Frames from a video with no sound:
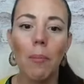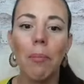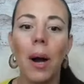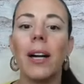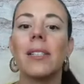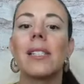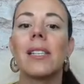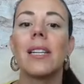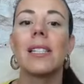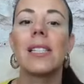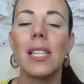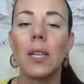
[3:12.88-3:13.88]
but
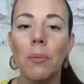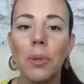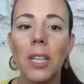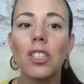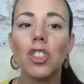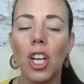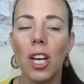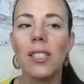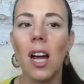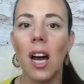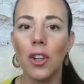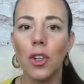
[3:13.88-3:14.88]
simply
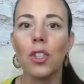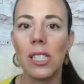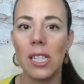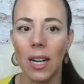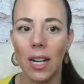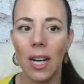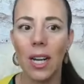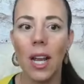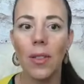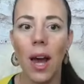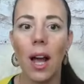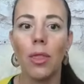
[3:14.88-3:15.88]
just understanding
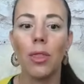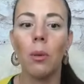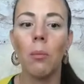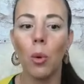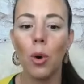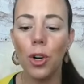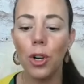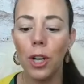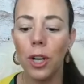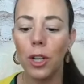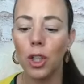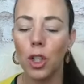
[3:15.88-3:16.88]
that the more
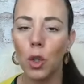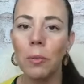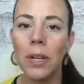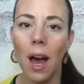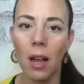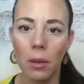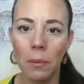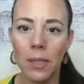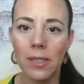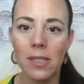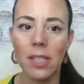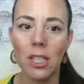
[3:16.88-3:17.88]
human
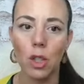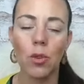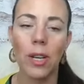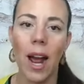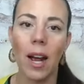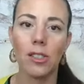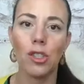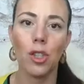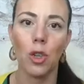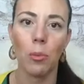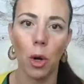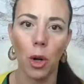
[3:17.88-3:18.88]
elements that you can add
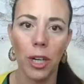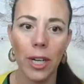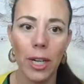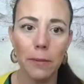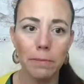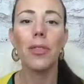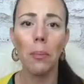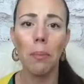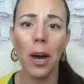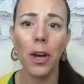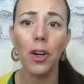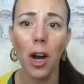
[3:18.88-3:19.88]
to your marketing, the
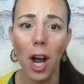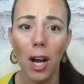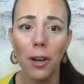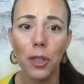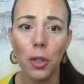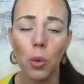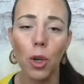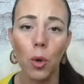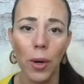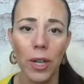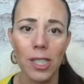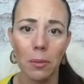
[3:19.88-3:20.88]
better off you are
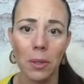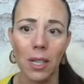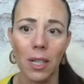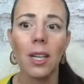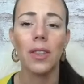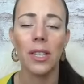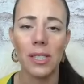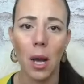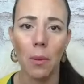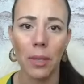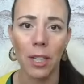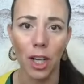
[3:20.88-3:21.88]
going to be this
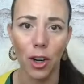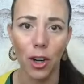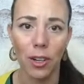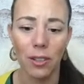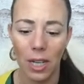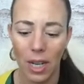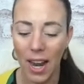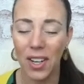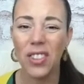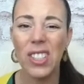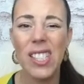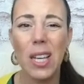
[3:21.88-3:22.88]
coming year. And
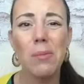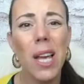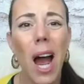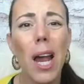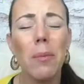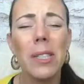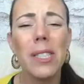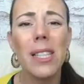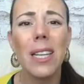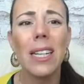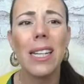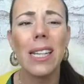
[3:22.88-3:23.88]
at the same time, it's
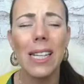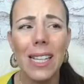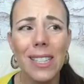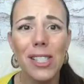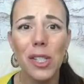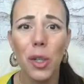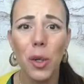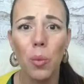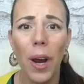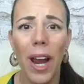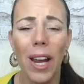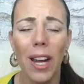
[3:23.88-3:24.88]
an easier
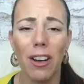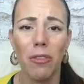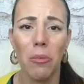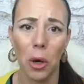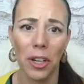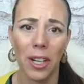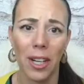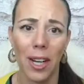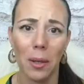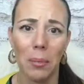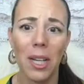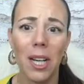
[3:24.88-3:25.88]
way of
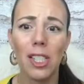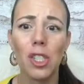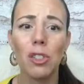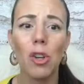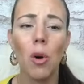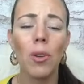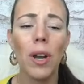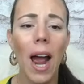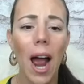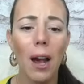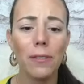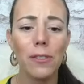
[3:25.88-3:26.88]
marketing because you don't
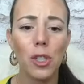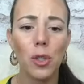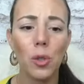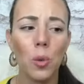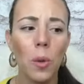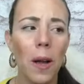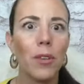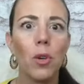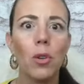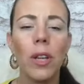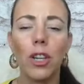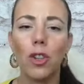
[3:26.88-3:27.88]
have to
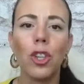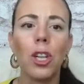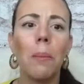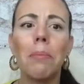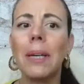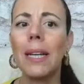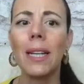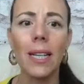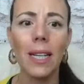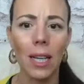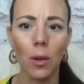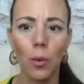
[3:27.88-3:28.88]
feel like you're
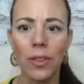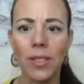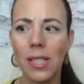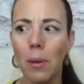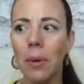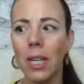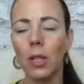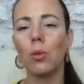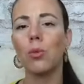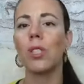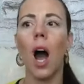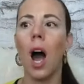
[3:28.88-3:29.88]
competing with somebody
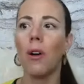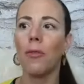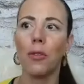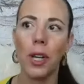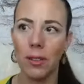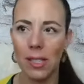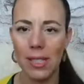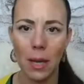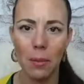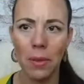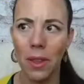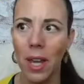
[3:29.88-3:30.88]
who's offering the
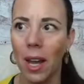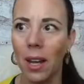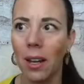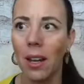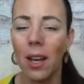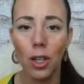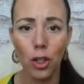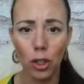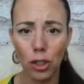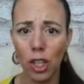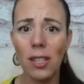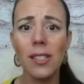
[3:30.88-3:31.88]
same thing.
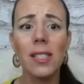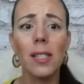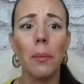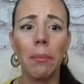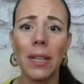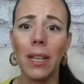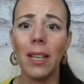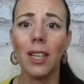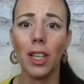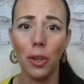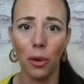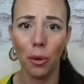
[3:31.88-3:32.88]
You're just being
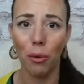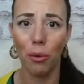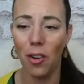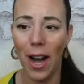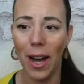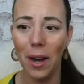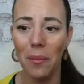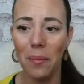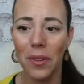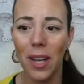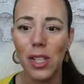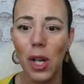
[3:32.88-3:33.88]
you. Okay.
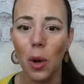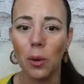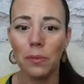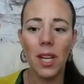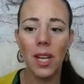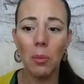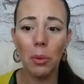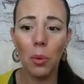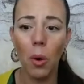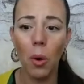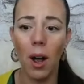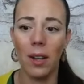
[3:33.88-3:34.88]
So, number
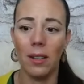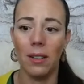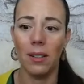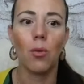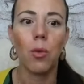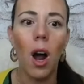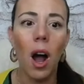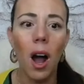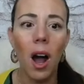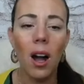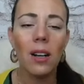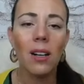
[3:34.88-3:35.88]
one,
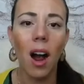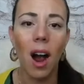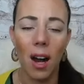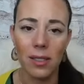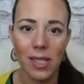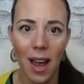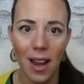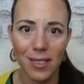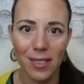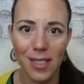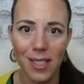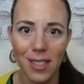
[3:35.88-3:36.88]
raw
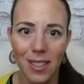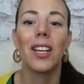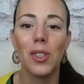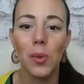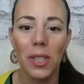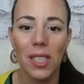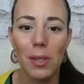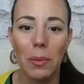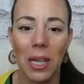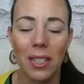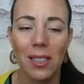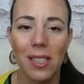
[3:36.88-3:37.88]
content. Here's what this
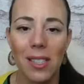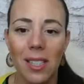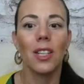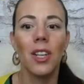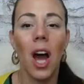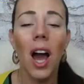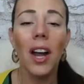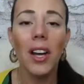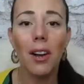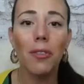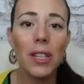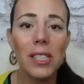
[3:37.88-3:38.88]
means not
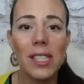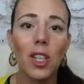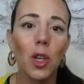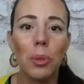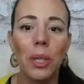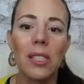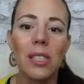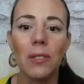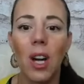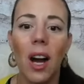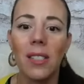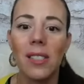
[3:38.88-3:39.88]
every single piece
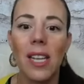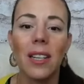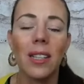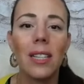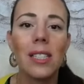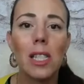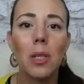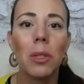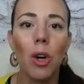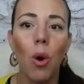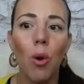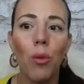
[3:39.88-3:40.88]
of content needs to
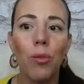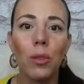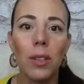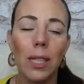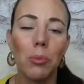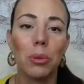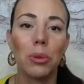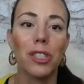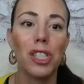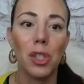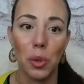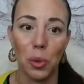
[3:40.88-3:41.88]
be overly
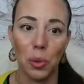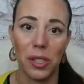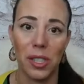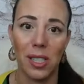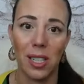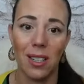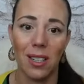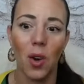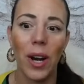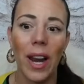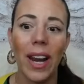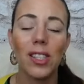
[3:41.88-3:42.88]
produced.
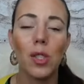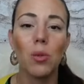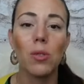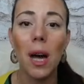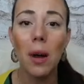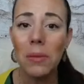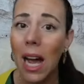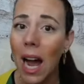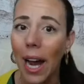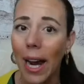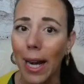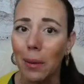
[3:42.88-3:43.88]
Okay, so
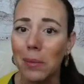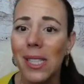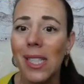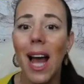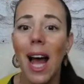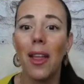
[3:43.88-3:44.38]
sometimes